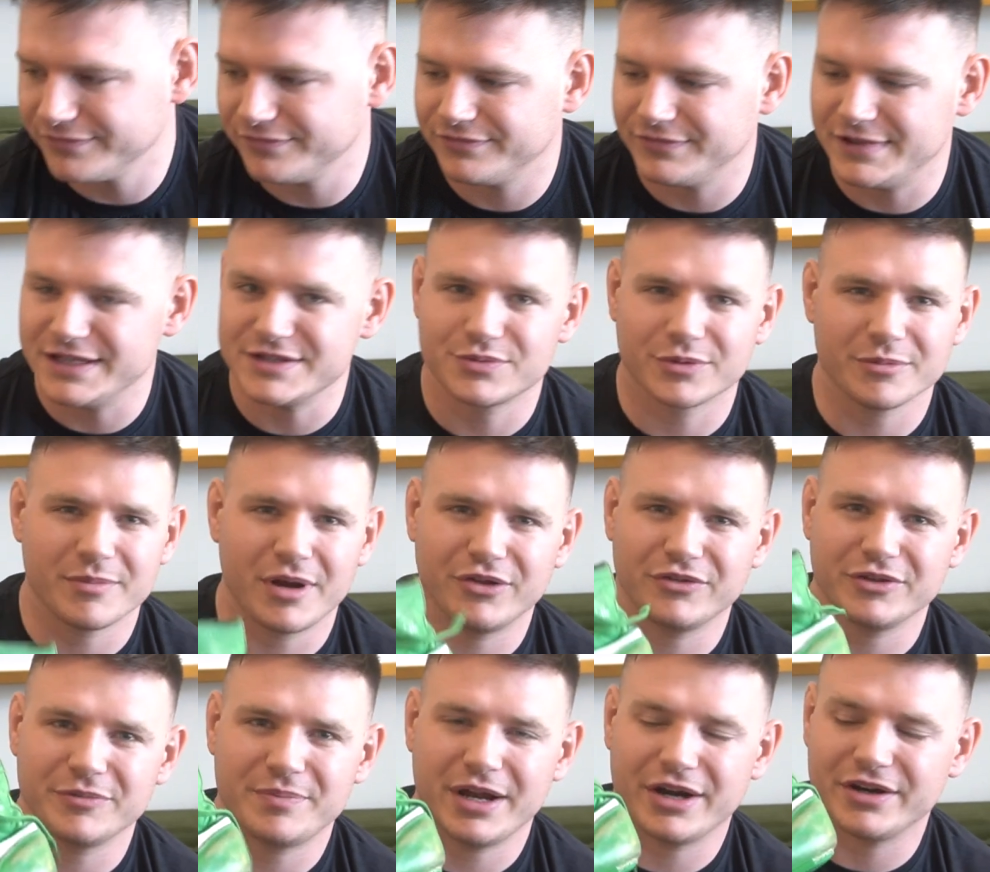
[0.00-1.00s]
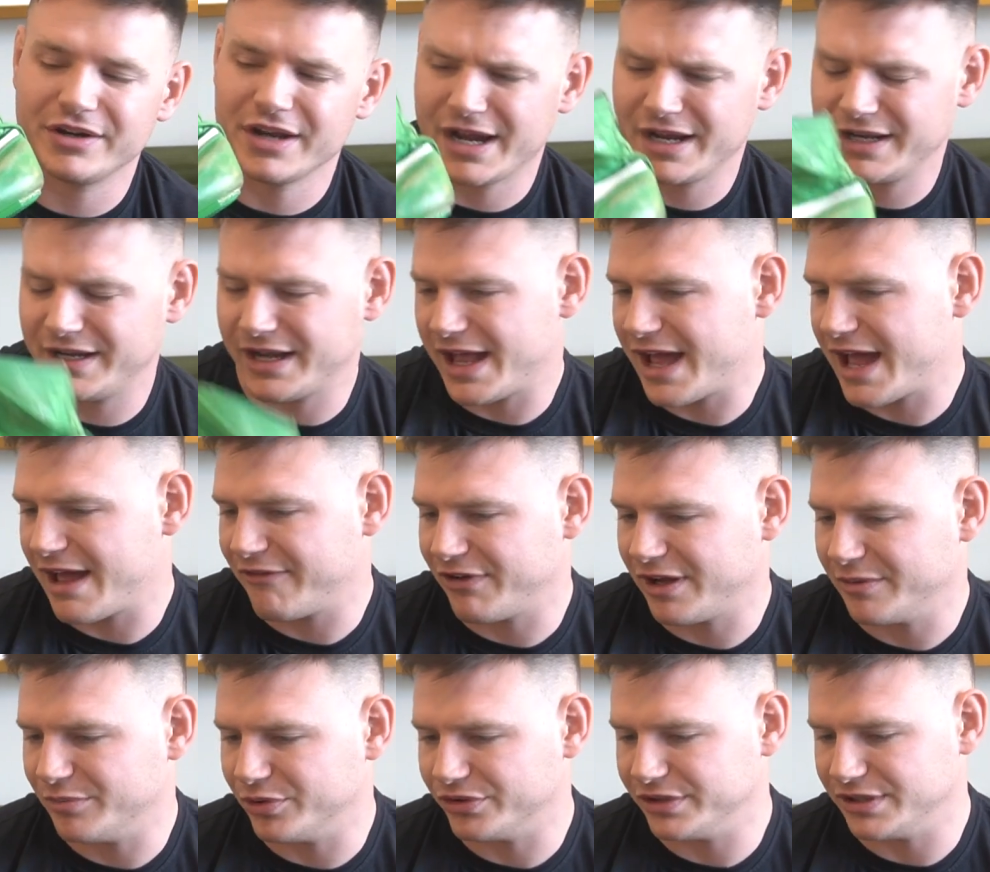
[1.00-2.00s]
These were my only pair, 9 and a half,
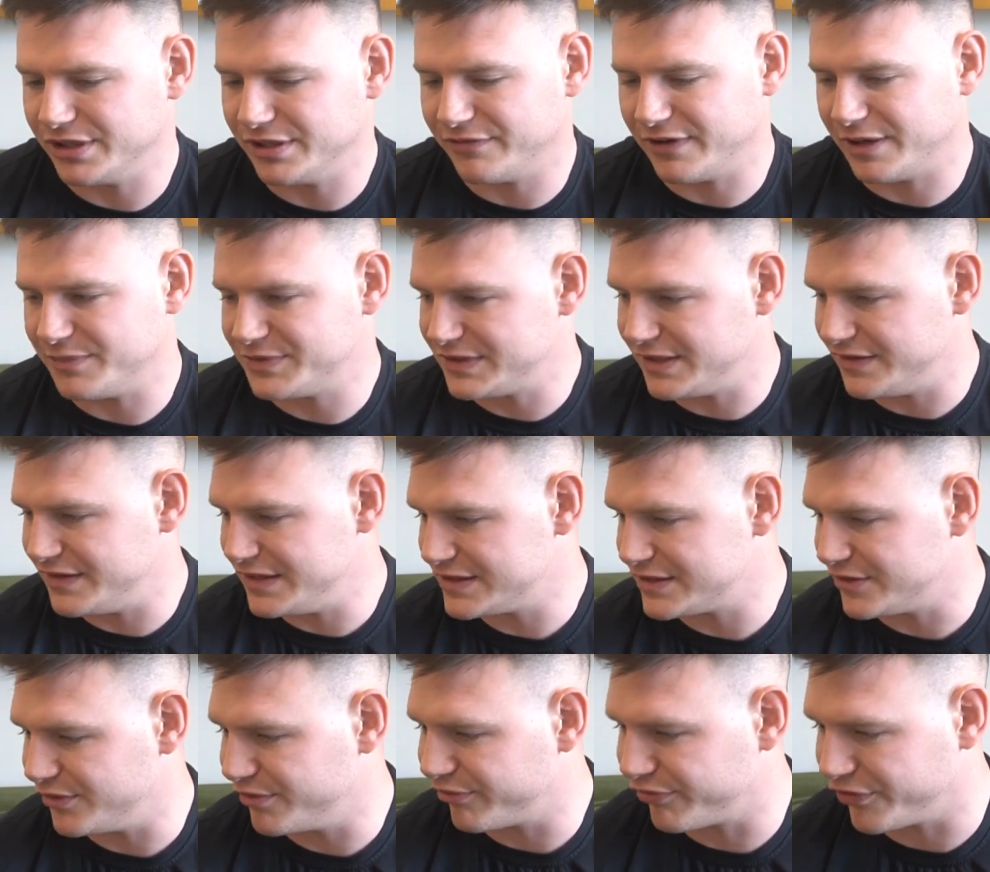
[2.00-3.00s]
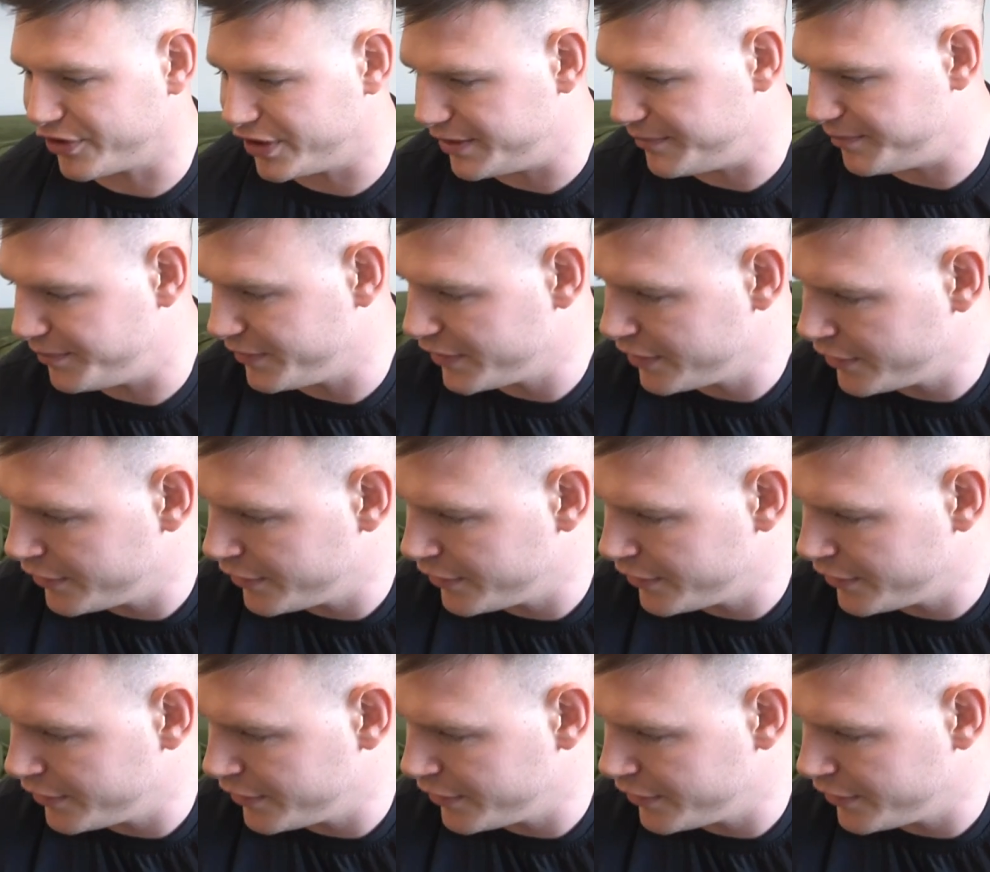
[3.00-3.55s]
I believe. And I'm sending these to a friend.